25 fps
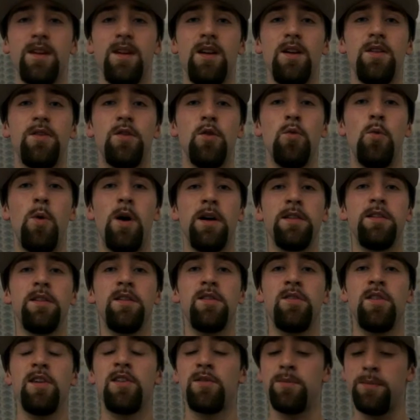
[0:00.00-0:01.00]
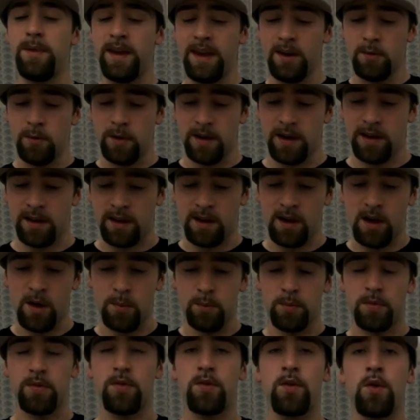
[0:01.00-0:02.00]
So, what does this mean when it
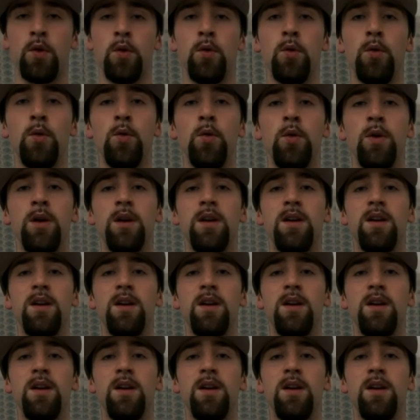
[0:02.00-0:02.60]
comes to